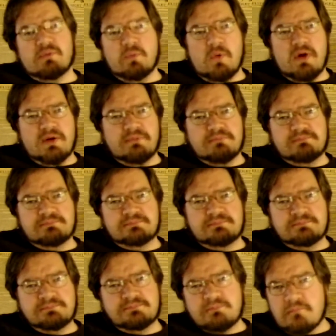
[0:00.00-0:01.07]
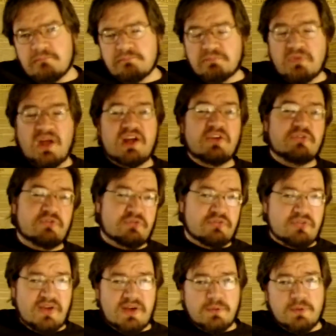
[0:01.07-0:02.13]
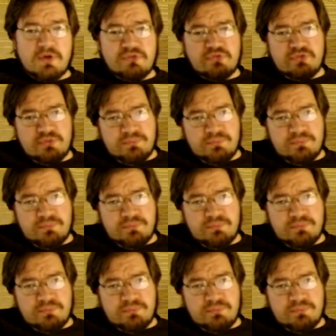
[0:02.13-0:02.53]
what?" And it's a fair question.